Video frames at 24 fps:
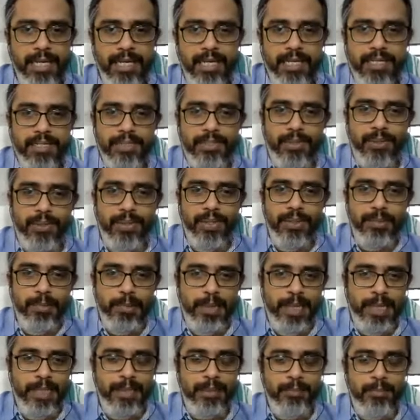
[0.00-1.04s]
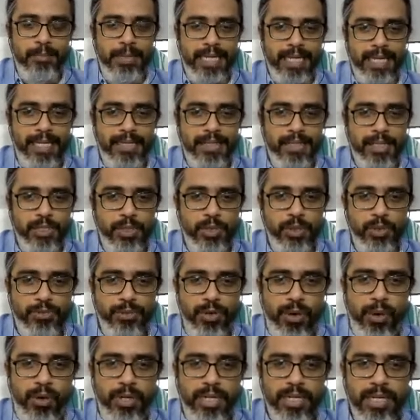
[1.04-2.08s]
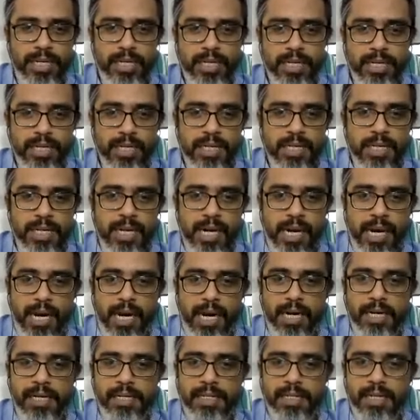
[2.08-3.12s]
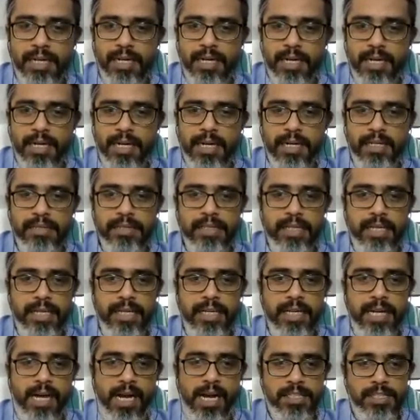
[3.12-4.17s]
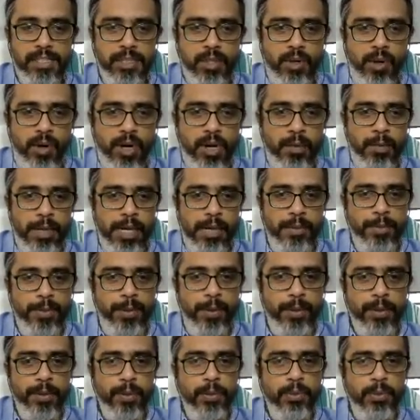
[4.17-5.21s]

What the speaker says: So making things to float, and the last column I am going to